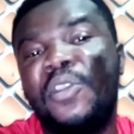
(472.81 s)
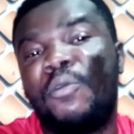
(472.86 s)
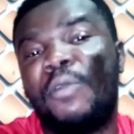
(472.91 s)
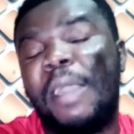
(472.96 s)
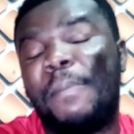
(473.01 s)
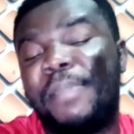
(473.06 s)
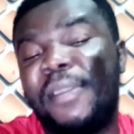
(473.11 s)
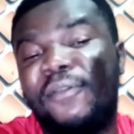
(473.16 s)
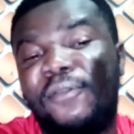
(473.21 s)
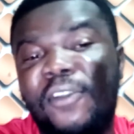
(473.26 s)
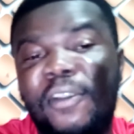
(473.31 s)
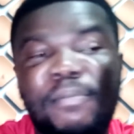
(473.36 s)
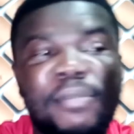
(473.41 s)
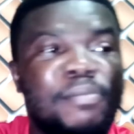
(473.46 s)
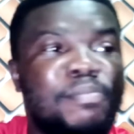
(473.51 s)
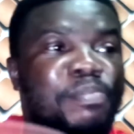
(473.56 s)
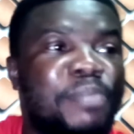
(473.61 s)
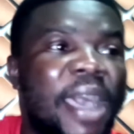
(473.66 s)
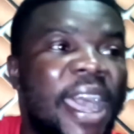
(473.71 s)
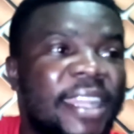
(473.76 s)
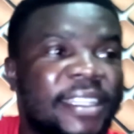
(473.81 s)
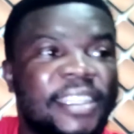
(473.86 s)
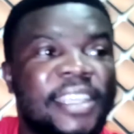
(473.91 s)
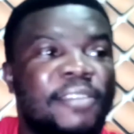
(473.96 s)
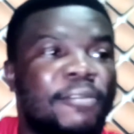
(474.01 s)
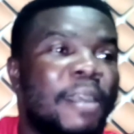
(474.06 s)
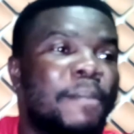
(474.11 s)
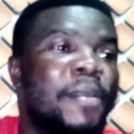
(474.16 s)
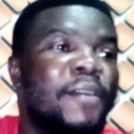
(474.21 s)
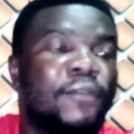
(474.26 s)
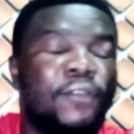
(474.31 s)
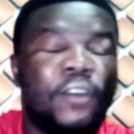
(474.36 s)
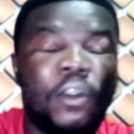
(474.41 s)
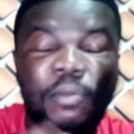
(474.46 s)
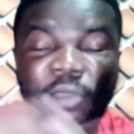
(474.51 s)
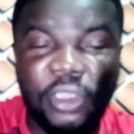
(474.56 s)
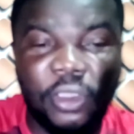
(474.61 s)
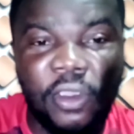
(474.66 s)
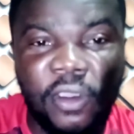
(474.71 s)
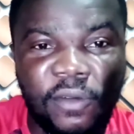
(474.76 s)
we are performing bad we are
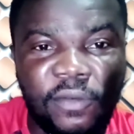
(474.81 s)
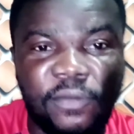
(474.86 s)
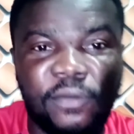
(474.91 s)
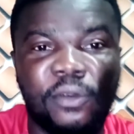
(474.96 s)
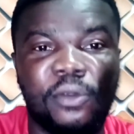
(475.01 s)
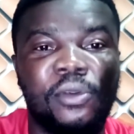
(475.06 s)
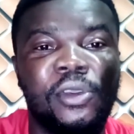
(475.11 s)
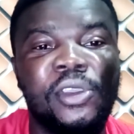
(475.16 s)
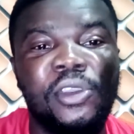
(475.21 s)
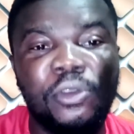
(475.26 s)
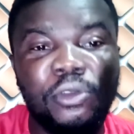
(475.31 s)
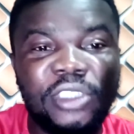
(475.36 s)
performing awful